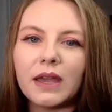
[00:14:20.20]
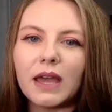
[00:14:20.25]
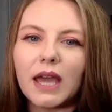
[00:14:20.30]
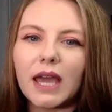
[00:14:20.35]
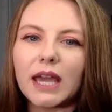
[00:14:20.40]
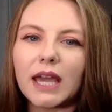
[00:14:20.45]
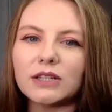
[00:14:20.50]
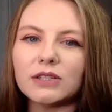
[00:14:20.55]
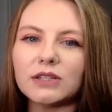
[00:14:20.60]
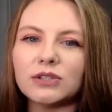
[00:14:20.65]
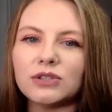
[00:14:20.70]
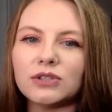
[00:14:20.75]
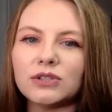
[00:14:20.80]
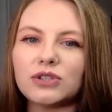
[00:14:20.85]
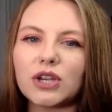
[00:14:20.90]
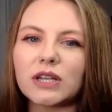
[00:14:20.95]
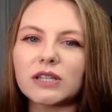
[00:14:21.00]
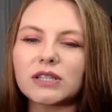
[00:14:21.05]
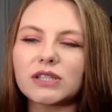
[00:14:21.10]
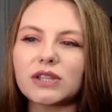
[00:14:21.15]
And
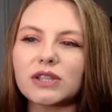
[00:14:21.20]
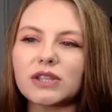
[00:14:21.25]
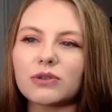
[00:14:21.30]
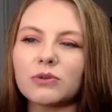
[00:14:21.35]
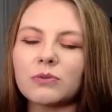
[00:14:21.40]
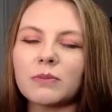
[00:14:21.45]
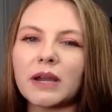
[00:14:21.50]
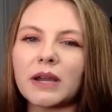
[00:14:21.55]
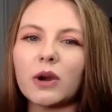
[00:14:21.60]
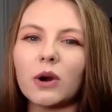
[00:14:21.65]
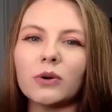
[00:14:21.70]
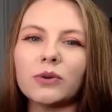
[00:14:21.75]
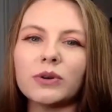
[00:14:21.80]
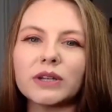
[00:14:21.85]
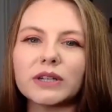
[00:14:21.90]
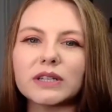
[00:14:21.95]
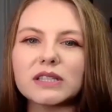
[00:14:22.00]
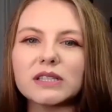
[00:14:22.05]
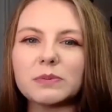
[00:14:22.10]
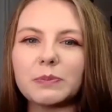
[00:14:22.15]
just through my own
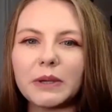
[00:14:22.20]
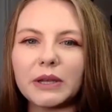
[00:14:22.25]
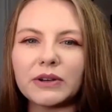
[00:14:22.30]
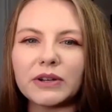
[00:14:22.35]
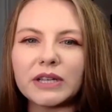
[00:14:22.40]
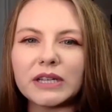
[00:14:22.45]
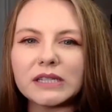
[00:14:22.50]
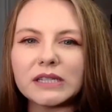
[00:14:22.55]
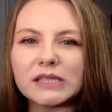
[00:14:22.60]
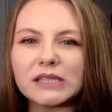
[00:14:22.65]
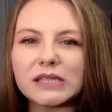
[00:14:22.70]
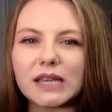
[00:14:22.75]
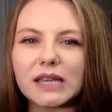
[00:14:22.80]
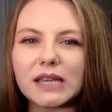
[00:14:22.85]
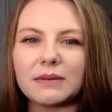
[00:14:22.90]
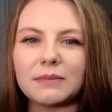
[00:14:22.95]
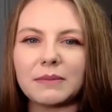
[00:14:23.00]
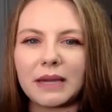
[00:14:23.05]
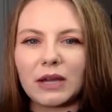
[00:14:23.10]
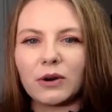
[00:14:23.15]
experience
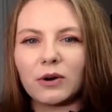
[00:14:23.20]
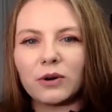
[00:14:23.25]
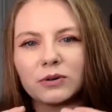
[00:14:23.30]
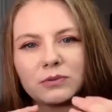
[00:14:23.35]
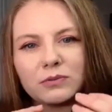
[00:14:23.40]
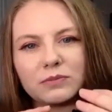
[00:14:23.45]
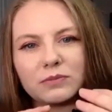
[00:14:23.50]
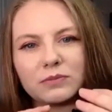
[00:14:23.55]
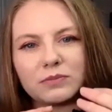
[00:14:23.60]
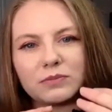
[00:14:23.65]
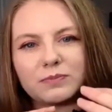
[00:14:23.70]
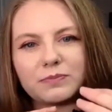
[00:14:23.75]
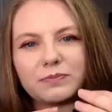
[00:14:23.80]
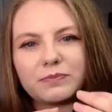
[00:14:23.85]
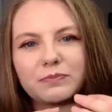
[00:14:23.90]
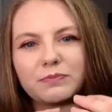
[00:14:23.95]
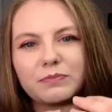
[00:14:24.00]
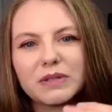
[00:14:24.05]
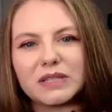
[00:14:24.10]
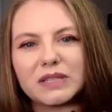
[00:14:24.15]
and my own
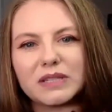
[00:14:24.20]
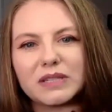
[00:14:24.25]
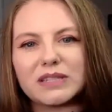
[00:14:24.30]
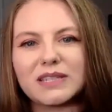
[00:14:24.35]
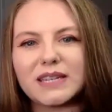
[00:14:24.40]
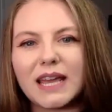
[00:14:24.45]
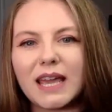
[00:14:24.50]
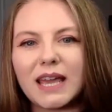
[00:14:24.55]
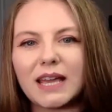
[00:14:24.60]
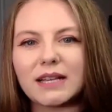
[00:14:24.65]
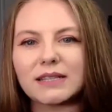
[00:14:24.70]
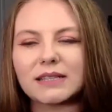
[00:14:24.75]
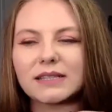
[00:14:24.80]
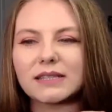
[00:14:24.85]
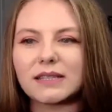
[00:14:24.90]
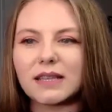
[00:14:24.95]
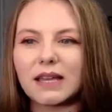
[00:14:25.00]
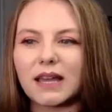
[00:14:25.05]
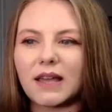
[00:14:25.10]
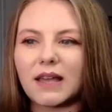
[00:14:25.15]

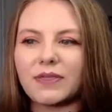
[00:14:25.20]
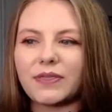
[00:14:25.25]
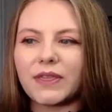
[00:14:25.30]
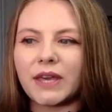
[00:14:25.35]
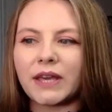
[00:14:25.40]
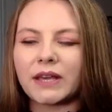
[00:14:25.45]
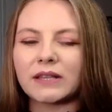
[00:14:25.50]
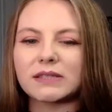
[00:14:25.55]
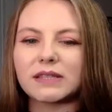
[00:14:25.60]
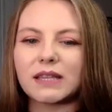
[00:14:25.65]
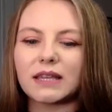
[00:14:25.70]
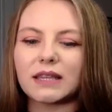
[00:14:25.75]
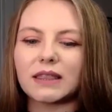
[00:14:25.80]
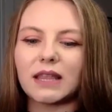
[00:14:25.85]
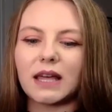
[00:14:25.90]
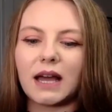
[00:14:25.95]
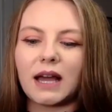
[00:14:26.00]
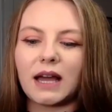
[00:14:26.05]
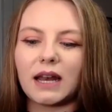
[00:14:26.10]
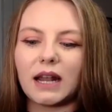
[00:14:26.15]
mistakes and things like
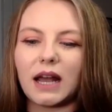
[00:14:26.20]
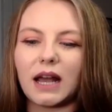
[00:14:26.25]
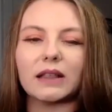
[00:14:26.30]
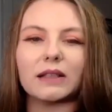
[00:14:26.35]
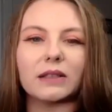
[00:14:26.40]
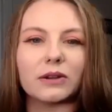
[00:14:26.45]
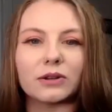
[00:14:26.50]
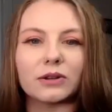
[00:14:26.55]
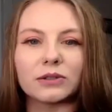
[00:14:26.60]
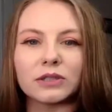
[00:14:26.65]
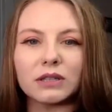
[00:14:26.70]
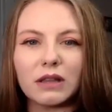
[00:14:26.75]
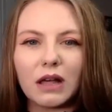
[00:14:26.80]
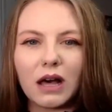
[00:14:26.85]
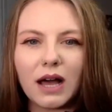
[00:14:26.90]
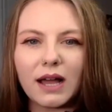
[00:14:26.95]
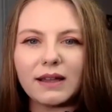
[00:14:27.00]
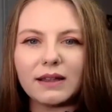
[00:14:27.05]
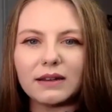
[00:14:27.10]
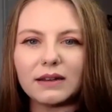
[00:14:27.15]
that, I learned a
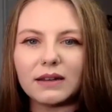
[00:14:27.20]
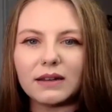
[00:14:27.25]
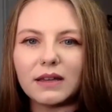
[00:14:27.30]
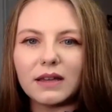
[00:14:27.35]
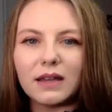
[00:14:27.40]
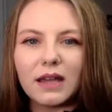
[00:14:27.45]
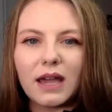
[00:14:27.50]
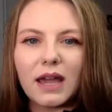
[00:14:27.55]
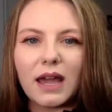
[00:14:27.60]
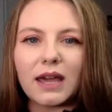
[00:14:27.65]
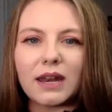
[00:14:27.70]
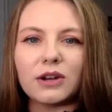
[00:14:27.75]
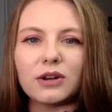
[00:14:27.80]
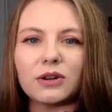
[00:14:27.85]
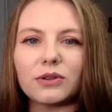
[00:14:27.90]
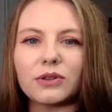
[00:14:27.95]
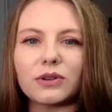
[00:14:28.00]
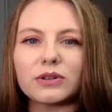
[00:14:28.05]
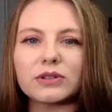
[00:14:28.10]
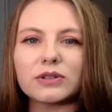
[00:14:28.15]
lot. And I know
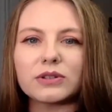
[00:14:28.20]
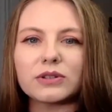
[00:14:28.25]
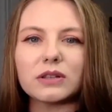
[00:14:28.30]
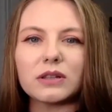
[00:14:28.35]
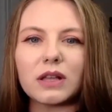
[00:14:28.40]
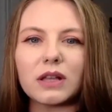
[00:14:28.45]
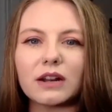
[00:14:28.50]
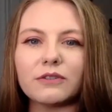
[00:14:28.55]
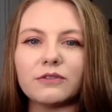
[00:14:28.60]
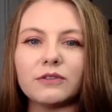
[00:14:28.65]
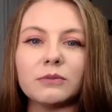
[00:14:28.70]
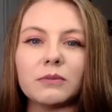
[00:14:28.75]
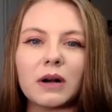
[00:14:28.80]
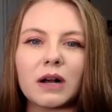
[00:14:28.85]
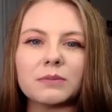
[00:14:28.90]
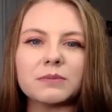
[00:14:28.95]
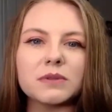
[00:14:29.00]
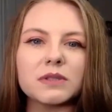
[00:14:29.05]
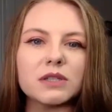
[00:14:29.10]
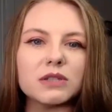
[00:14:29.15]
there's a lot of new
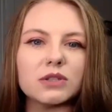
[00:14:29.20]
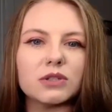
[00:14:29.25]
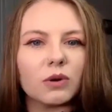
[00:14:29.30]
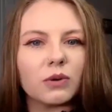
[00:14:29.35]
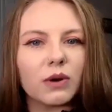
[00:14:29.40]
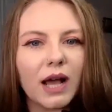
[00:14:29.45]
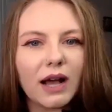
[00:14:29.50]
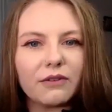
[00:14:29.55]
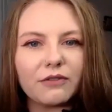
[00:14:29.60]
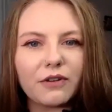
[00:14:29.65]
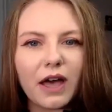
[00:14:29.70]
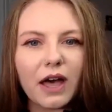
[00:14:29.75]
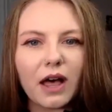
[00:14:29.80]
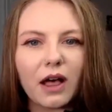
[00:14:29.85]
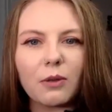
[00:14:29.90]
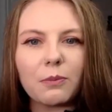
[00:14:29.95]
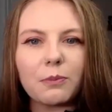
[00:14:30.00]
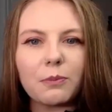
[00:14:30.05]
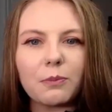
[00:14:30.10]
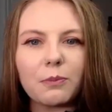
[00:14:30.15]
moms that don't have
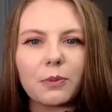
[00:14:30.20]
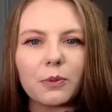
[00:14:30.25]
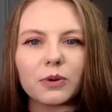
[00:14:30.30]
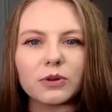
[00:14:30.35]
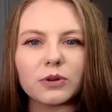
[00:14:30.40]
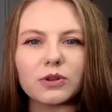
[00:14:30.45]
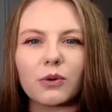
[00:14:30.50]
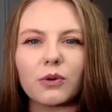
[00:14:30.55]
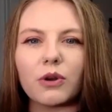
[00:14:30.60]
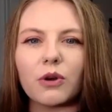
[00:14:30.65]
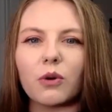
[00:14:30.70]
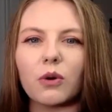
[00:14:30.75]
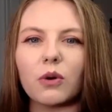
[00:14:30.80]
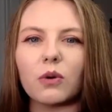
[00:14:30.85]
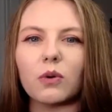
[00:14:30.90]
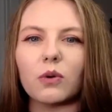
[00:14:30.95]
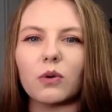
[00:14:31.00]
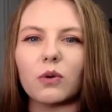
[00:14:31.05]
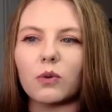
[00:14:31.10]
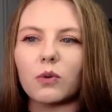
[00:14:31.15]
help or don't
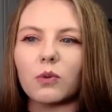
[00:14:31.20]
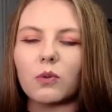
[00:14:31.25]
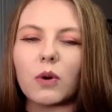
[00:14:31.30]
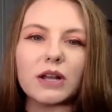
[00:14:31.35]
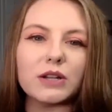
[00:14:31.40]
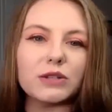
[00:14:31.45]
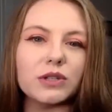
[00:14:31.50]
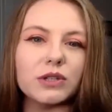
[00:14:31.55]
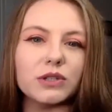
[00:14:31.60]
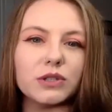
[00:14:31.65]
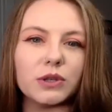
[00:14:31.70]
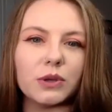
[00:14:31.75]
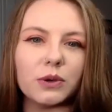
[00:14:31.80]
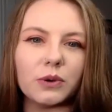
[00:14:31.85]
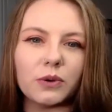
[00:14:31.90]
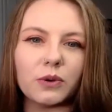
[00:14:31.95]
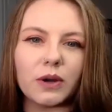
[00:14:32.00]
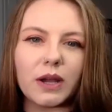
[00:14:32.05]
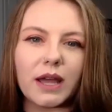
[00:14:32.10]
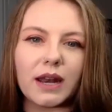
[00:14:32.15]
know what to
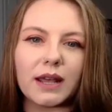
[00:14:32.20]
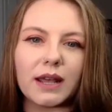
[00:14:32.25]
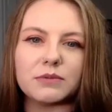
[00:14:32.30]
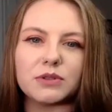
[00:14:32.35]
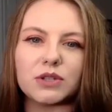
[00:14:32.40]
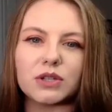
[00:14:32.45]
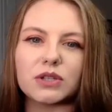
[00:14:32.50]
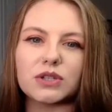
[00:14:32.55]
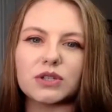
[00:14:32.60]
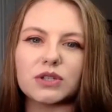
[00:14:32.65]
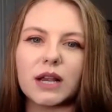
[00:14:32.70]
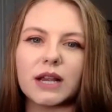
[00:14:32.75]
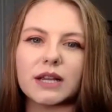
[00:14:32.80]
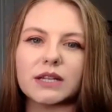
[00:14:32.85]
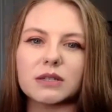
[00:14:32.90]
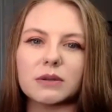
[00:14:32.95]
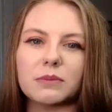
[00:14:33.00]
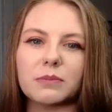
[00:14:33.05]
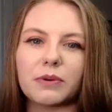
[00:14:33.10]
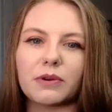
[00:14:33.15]
do. And I'm just trying
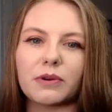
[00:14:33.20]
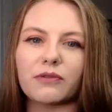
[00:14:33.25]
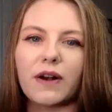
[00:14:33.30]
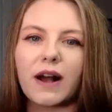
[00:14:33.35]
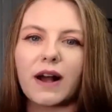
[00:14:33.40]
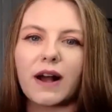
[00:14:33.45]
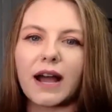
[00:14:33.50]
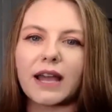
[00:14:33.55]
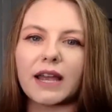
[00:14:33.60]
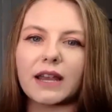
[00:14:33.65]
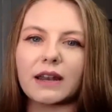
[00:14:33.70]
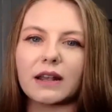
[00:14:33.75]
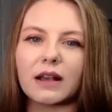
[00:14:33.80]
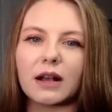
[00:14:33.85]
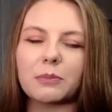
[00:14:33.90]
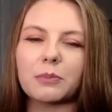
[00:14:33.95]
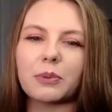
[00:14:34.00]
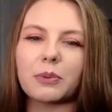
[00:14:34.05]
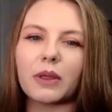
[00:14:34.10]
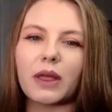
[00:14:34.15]
to provide a
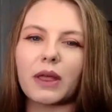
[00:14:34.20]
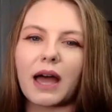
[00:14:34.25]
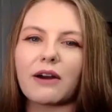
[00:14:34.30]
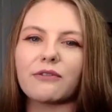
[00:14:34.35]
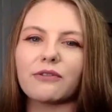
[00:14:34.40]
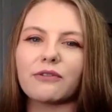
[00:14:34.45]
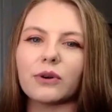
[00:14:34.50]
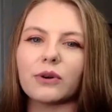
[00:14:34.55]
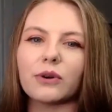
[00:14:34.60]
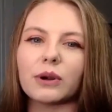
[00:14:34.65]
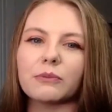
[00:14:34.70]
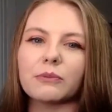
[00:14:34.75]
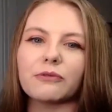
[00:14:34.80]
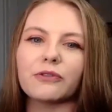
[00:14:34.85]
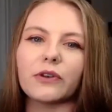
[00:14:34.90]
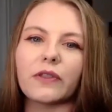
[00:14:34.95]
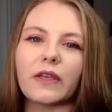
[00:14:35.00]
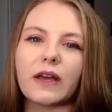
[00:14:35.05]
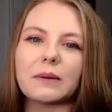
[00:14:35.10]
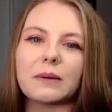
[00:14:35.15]
platform for
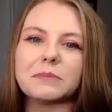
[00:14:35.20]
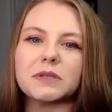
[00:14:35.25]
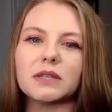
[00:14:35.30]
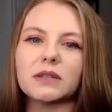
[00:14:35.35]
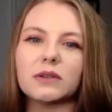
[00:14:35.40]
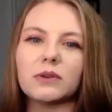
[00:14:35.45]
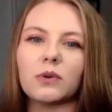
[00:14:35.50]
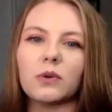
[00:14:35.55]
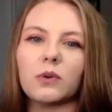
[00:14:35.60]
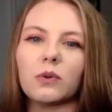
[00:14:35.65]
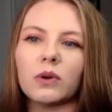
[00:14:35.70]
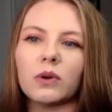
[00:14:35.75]
them to